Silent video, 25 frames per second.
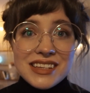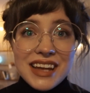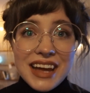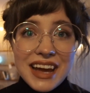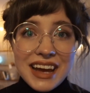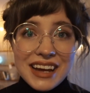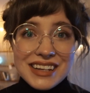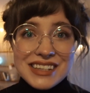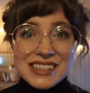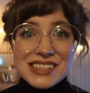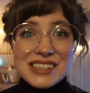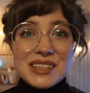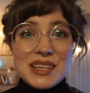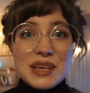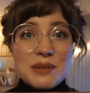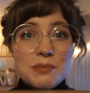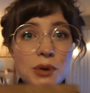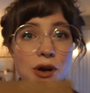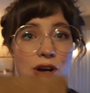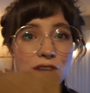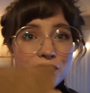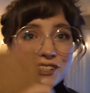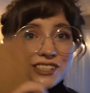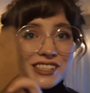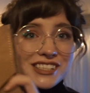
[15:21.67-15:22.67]
actually
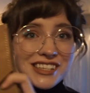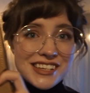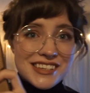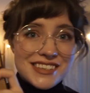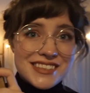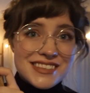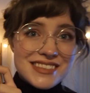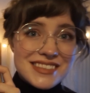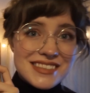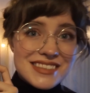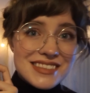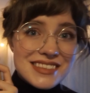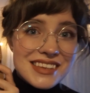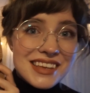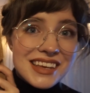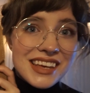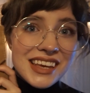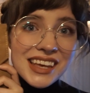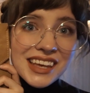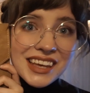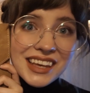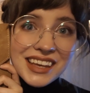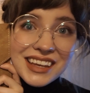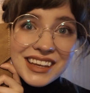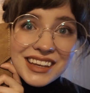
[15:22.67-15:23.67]
purchase
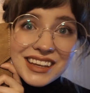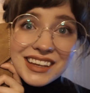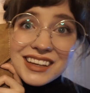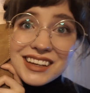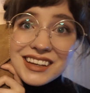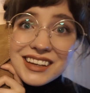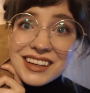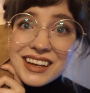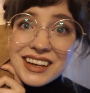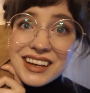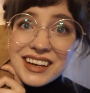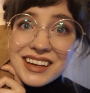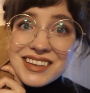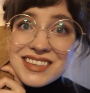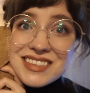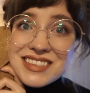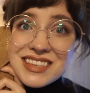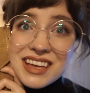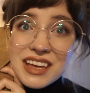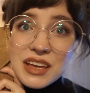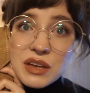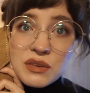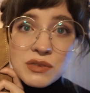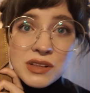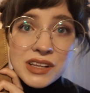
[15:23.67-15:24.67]
a
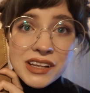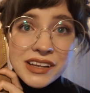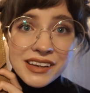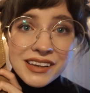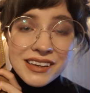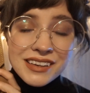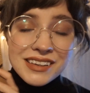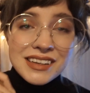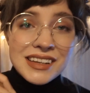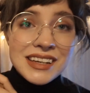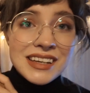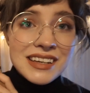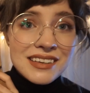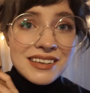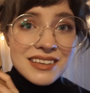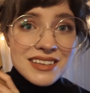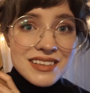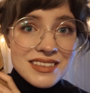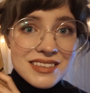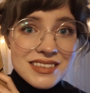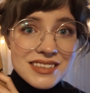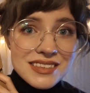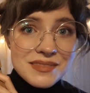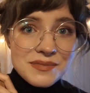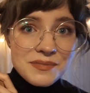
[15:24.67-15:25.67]
set of Locket
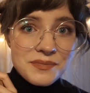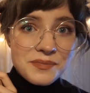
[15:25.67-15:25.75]
needles.